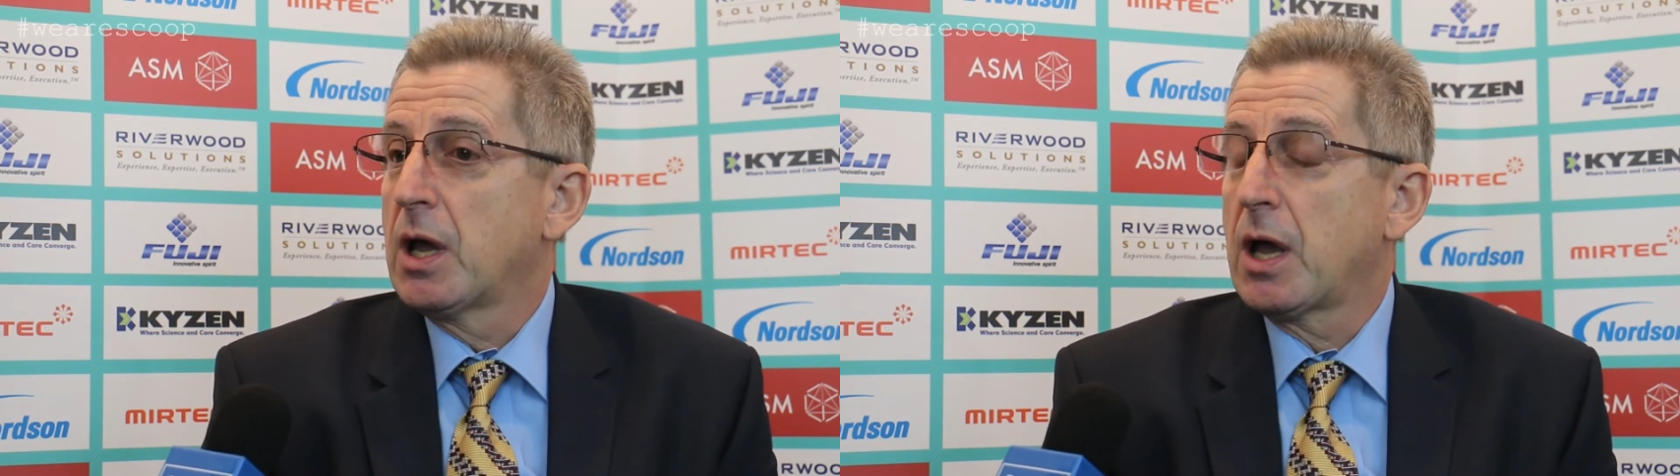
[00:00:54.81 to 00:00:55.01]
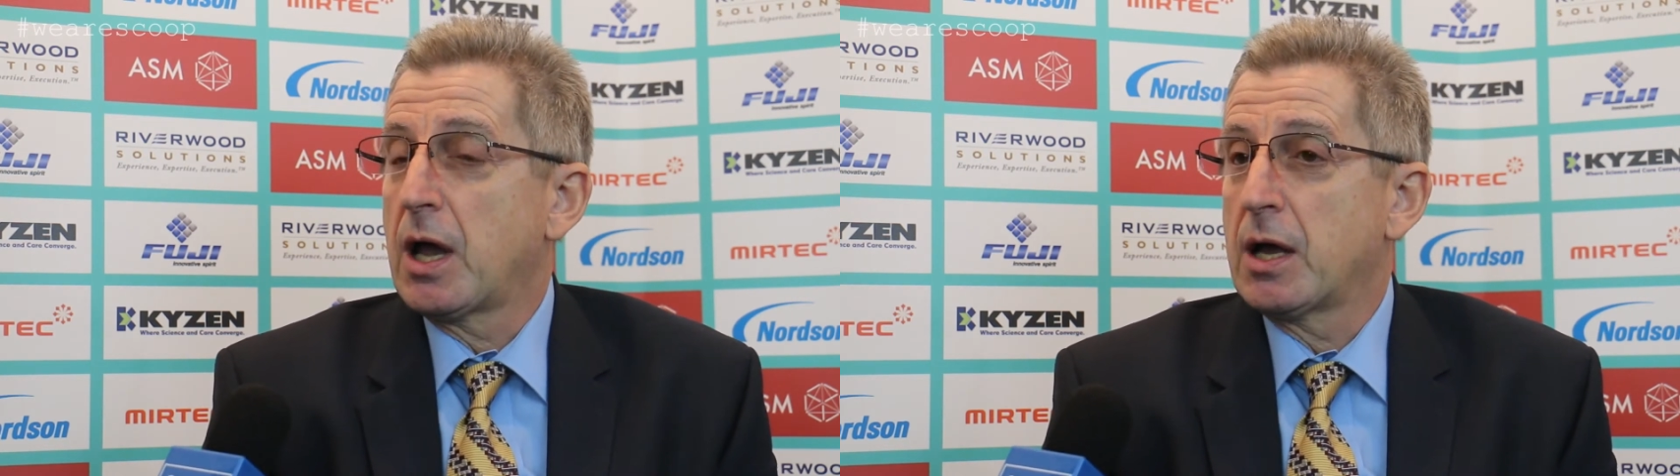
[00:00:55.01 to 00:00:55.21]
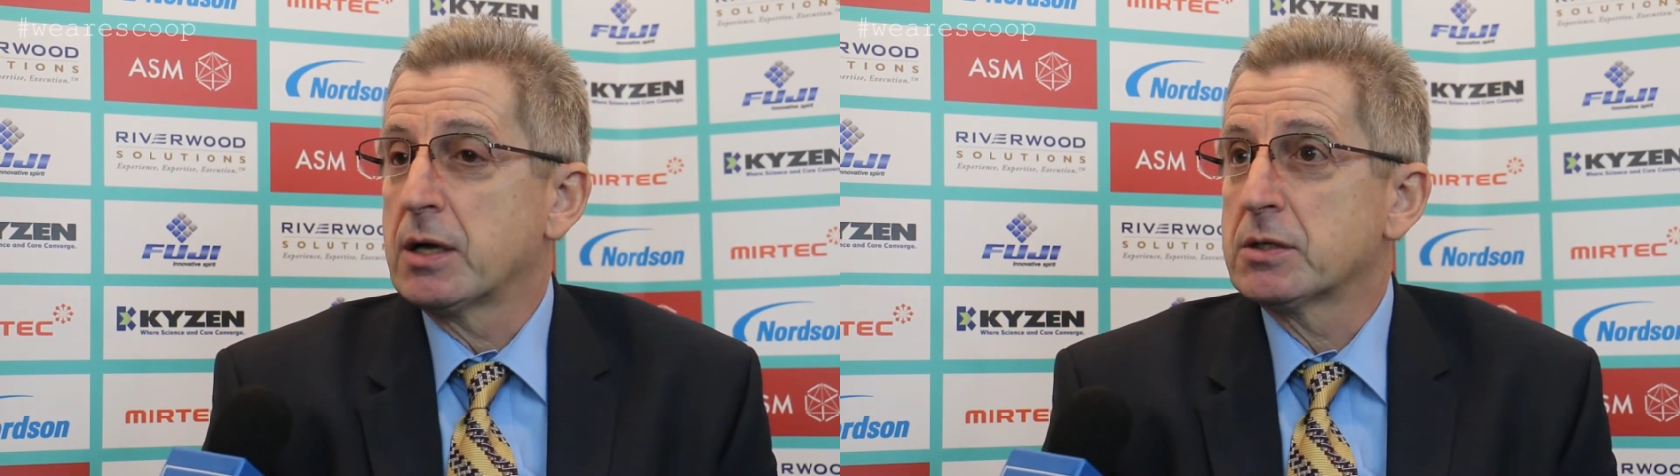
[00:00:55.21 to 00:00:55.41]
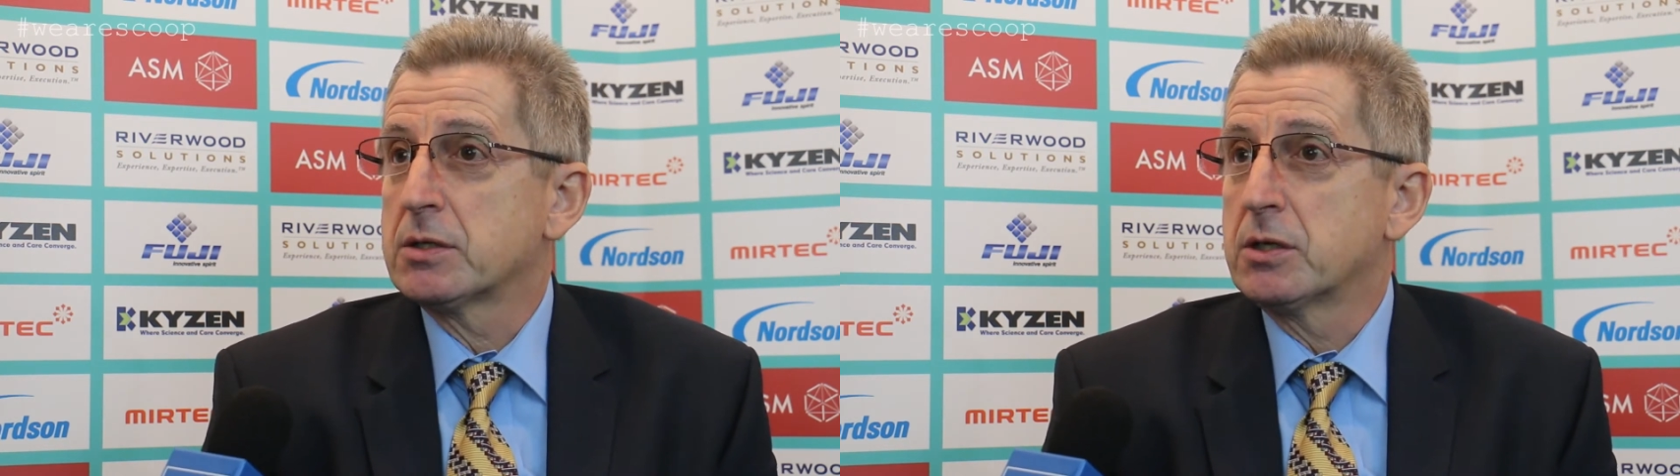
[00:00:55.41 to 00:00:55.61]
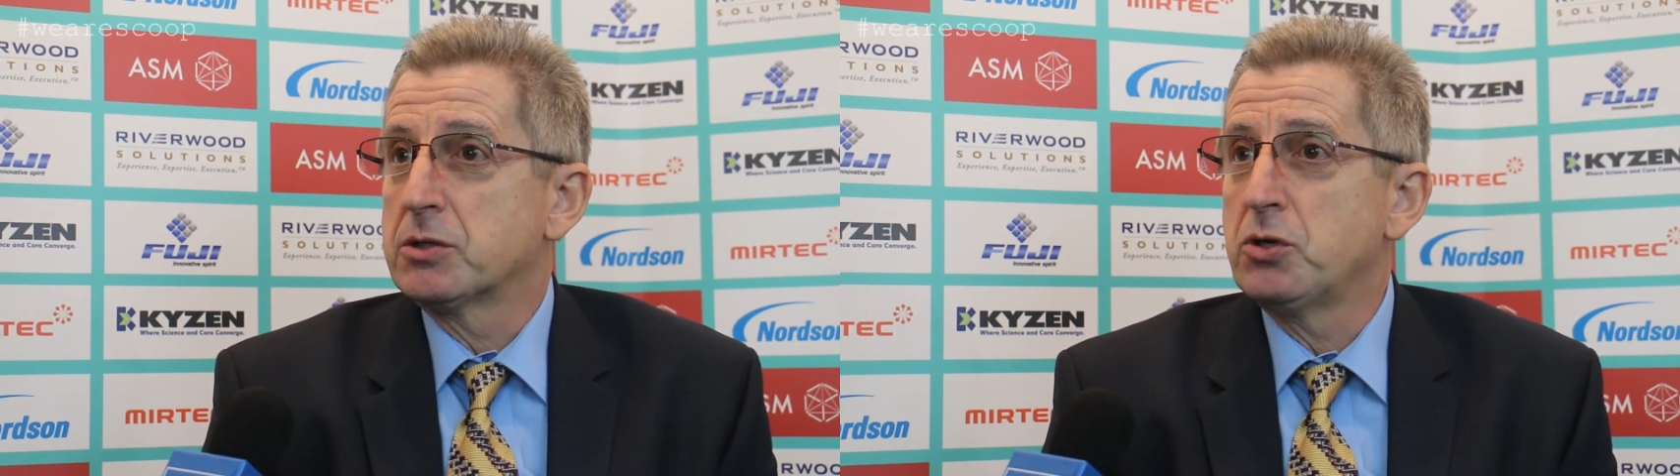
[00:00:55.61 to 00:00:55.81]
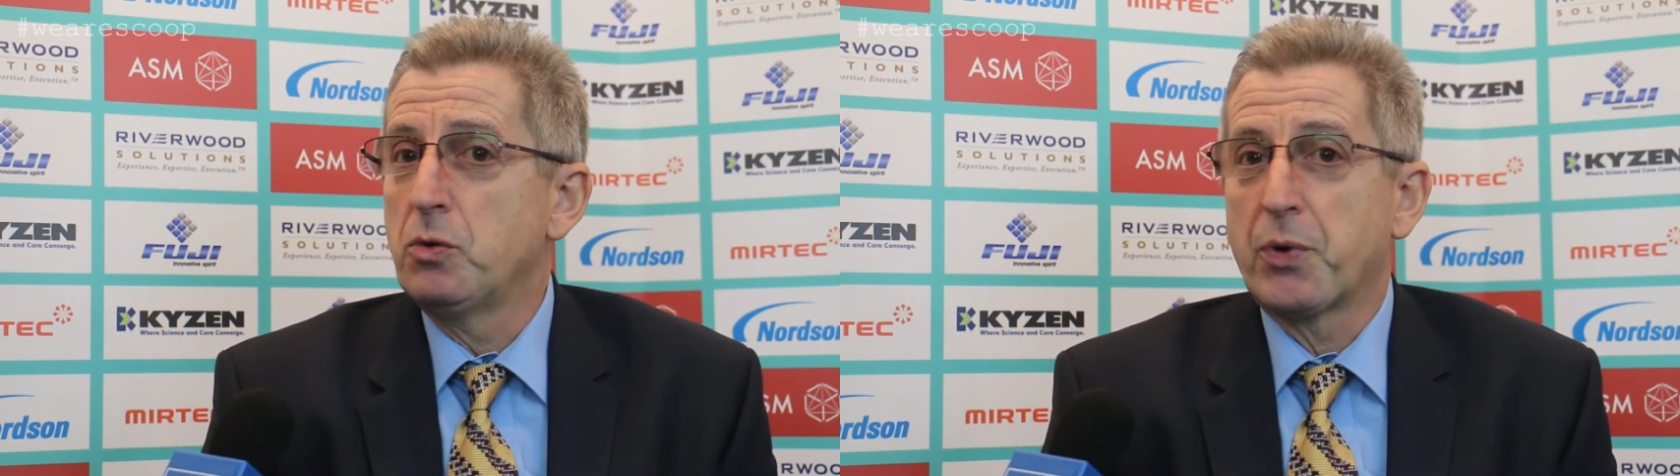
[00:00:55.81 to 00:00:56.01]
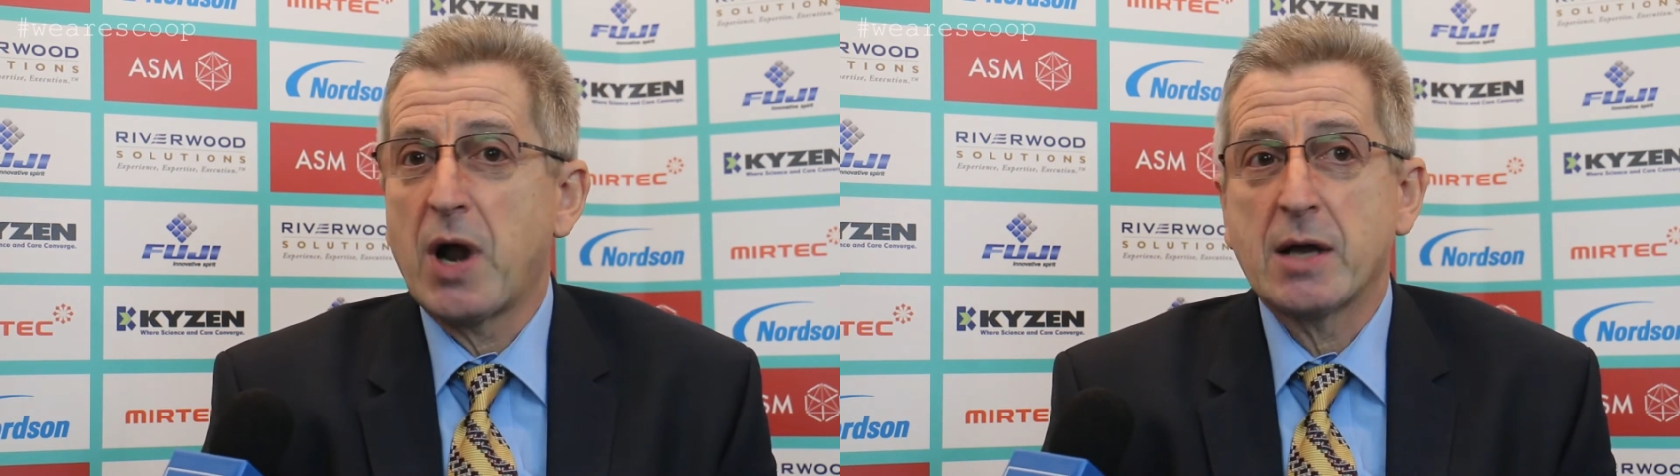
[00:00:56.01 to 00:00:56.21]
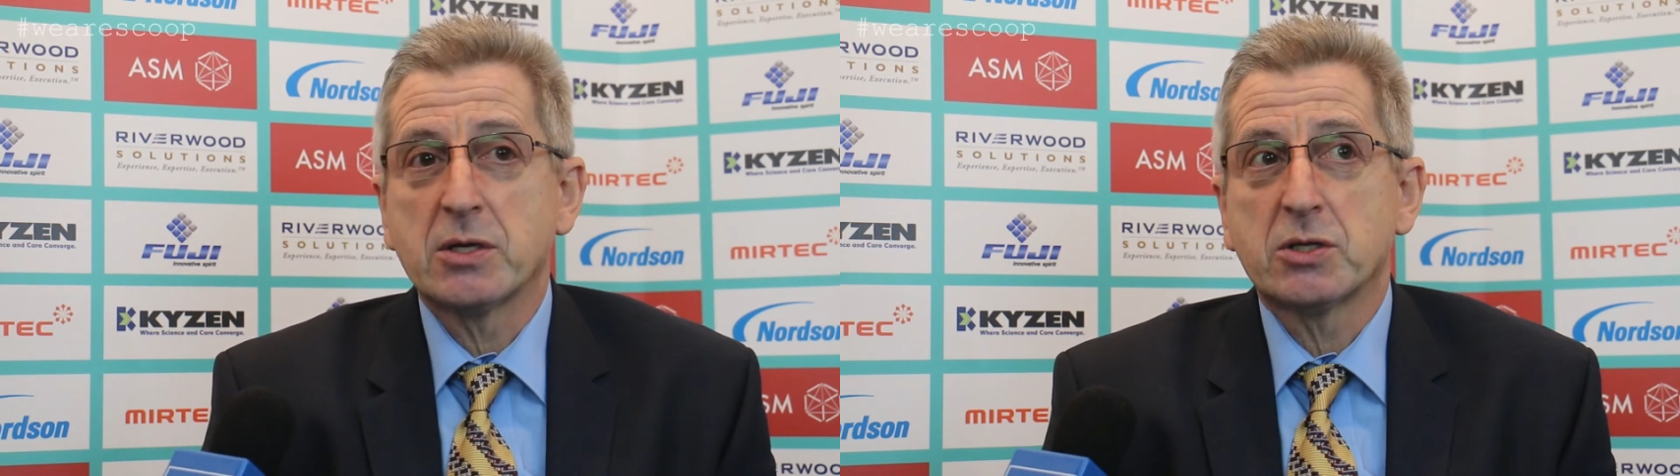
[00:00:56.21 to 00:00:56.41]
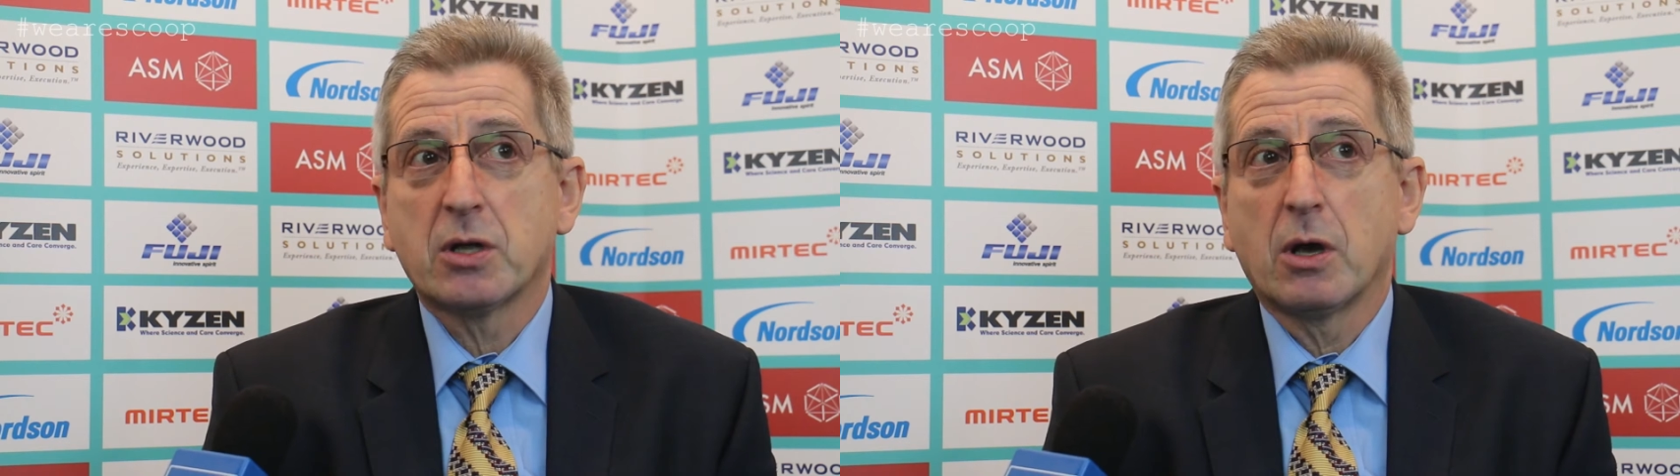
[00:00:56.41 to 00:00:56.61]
And the two brands